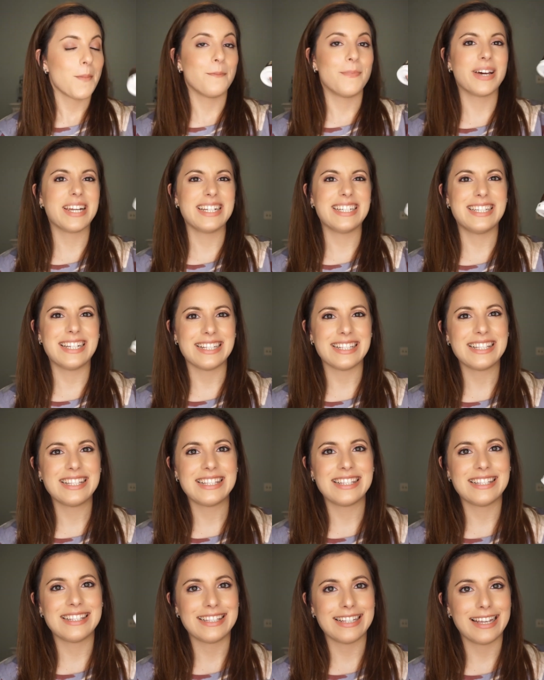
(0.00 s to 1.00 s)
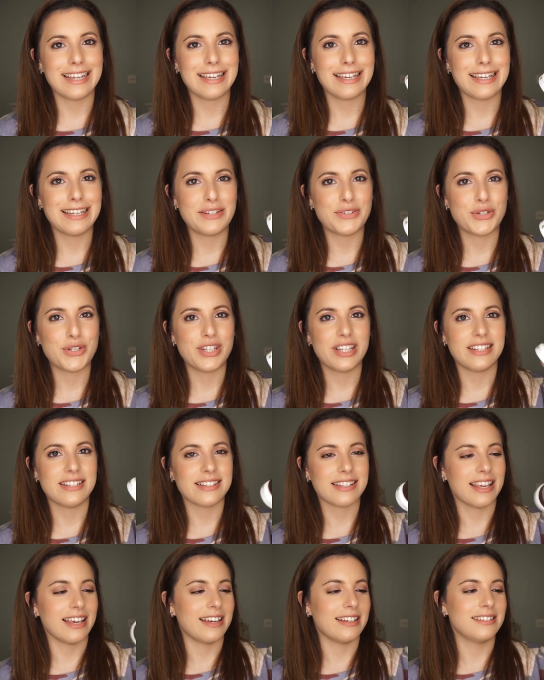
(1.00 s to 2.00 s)
but it doesn't sink into the
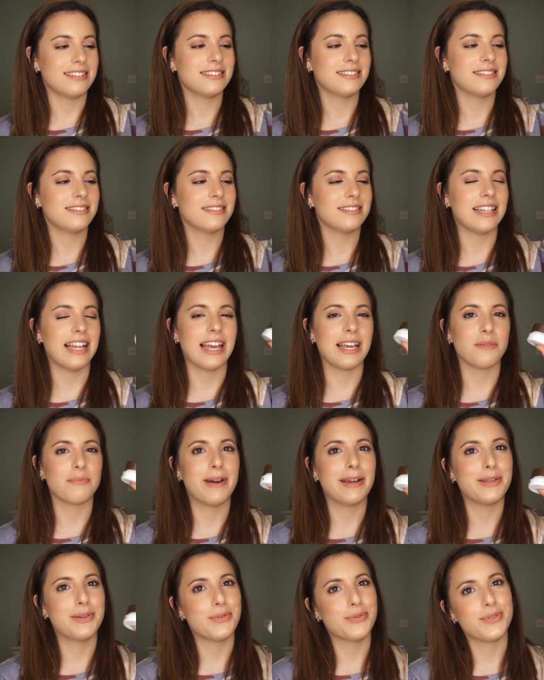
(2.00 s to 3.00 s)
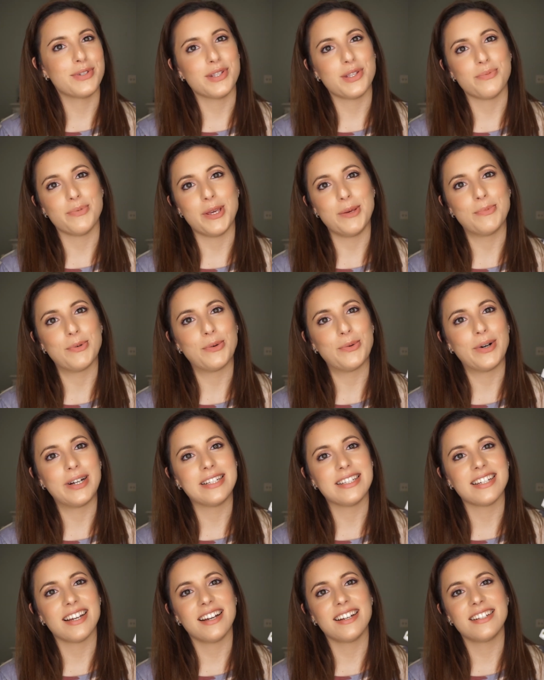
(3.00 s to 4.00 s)
skin like my Youth to the People one
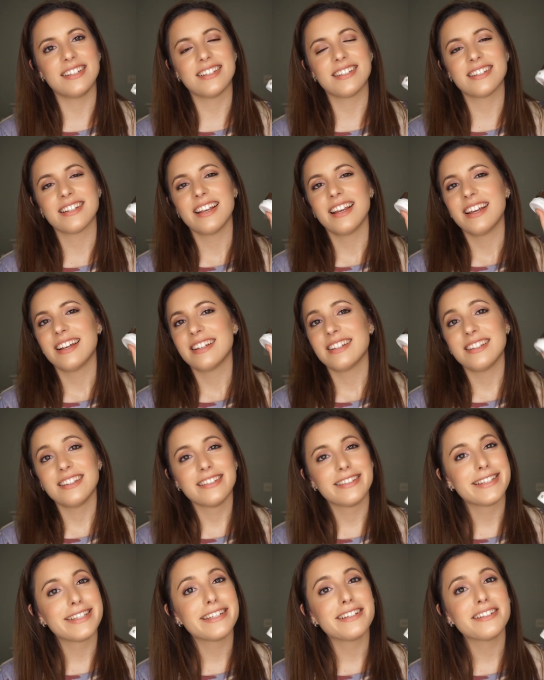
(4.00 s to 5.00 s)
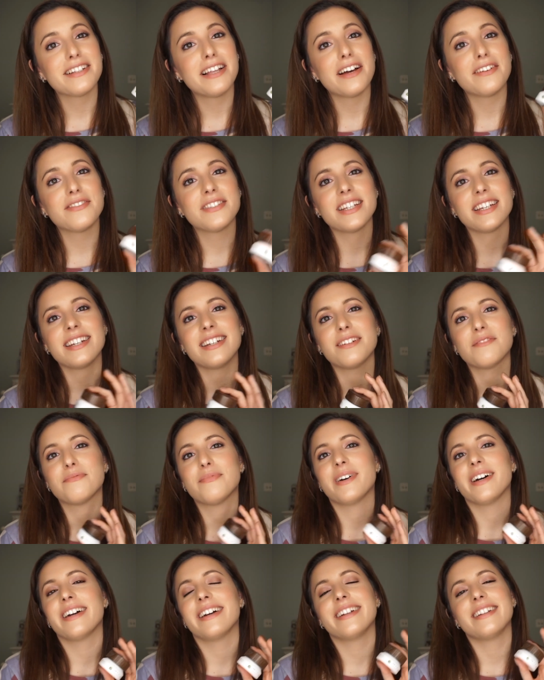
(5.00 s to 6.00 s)
does. Still loved it,
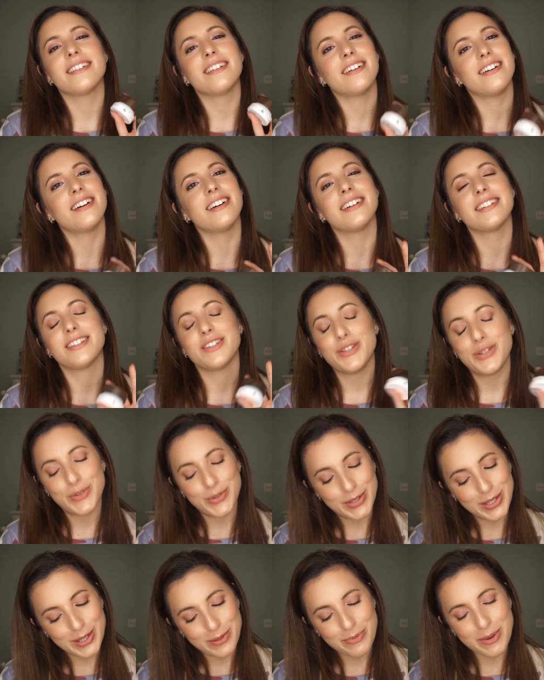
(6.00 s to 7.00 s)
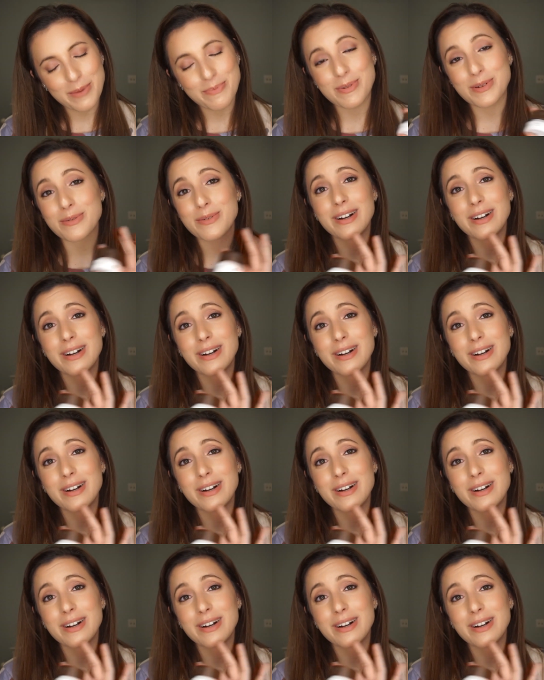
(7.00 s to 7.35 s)
but oh, the Youth to the People